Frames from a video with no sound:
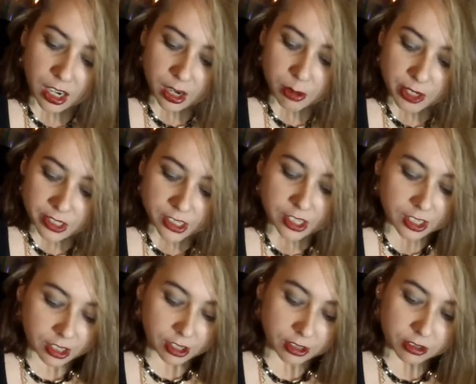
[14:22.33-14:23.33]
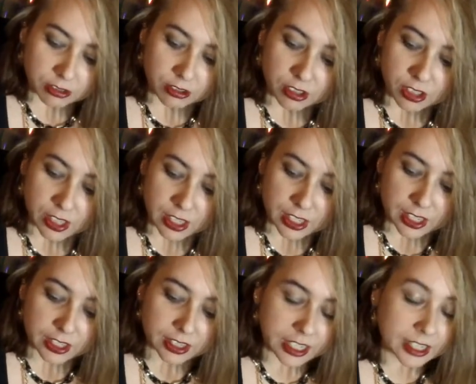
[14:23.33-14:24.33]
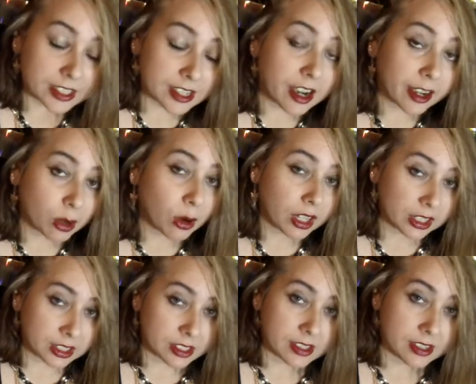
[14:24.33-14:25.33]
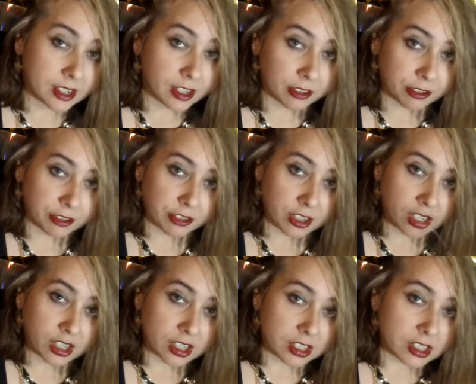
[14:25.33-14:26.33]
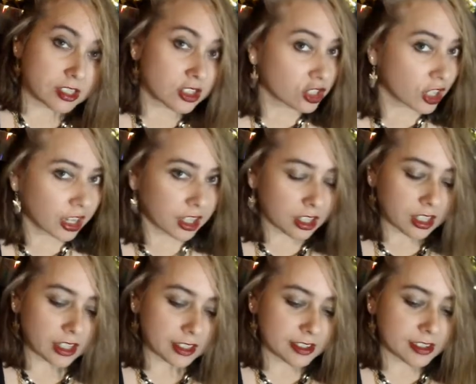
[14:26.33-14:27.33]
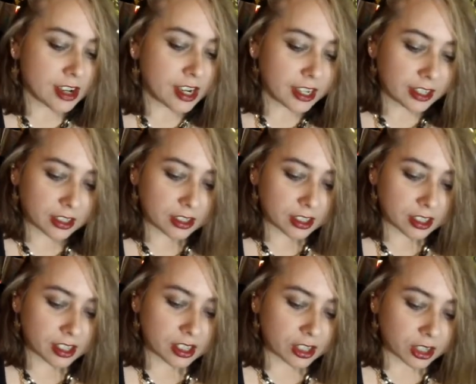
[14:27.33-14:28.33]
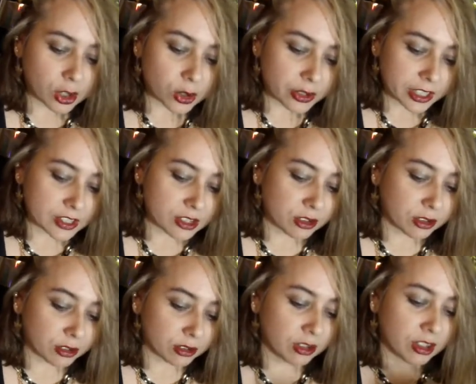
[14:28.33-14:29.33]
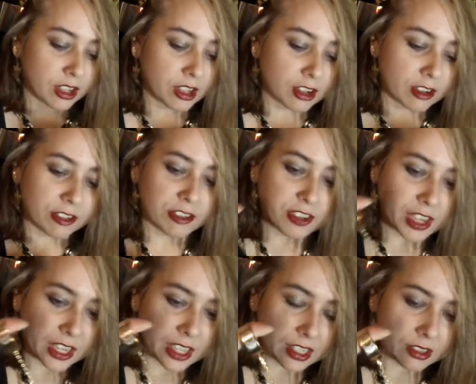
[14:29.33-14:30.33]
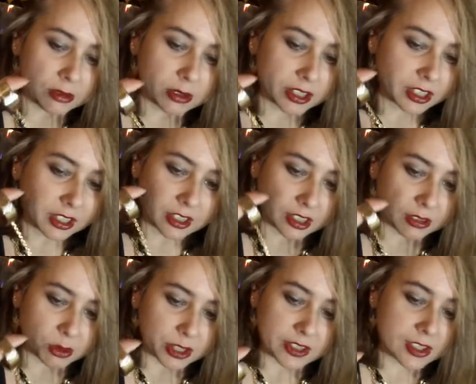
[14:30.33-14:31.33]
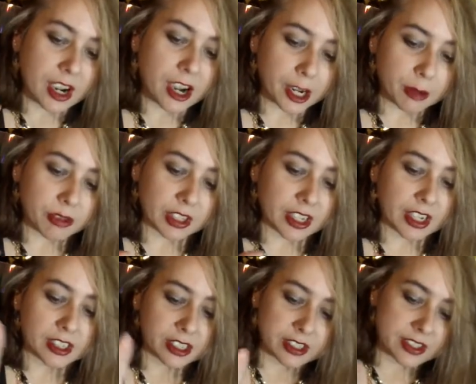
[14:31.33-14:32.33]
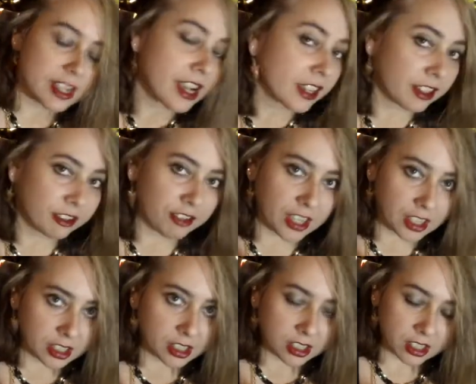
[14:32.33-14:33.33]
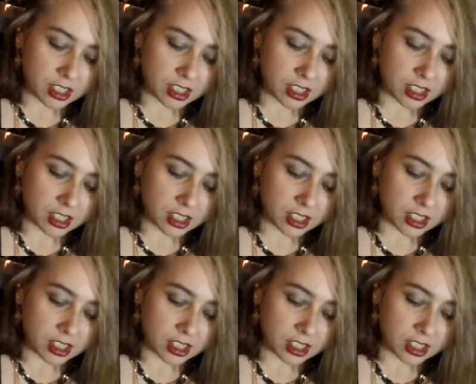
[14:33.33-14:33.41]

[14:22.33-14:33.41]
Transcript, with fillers: I want you to know that it's high quality stuff. This chain is not going to fade with, with time. The color is not going to fade.